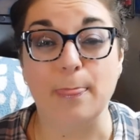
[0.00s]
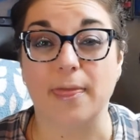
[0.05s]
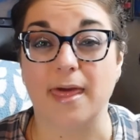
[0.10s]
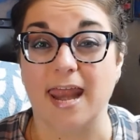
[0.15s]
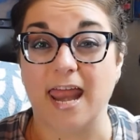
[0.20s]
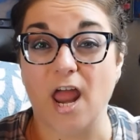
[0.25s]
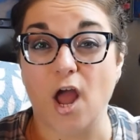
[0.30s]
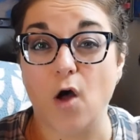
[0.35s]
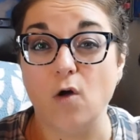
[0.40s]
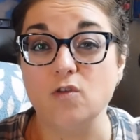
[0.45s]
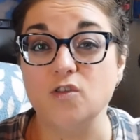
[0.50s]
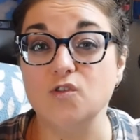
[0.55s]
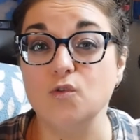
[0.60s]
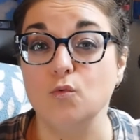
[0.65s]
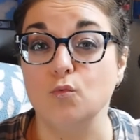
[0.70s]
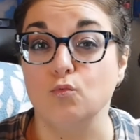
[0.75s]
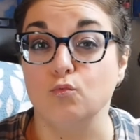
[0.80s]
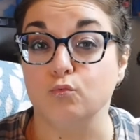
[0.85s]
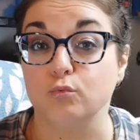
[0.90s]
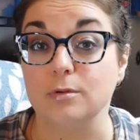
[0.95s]
but I
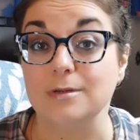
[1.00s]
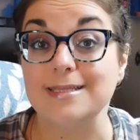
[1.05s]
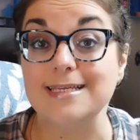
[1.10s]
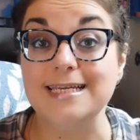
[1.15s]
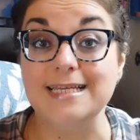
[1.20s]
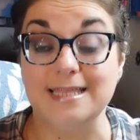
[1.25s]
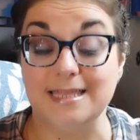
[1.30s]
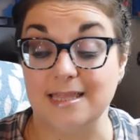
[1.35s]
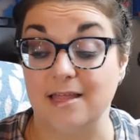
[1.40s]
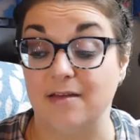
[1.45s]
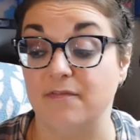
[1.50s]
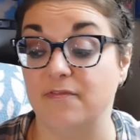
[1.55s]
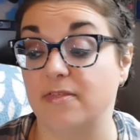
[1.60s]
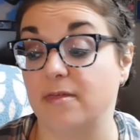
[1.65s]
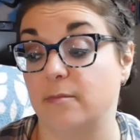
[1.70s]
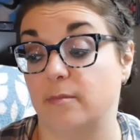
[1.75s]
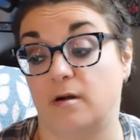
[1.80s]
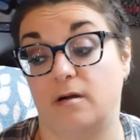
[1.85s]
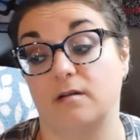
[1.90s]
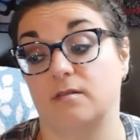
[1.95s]
also really love
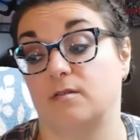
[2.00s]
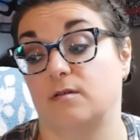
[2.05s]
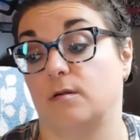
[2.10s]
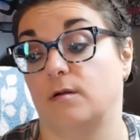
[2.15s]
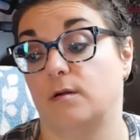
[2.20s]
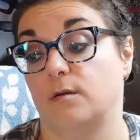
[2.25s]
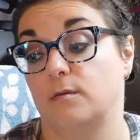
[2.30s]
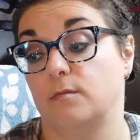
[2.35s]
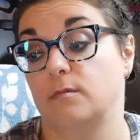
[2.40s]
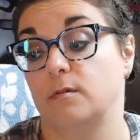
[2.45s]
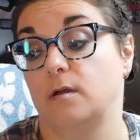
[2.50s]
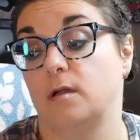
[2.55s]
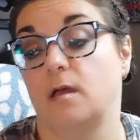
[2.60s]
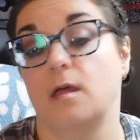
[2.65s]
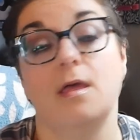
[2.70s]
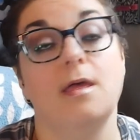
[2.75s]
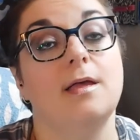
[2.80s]
them on their own.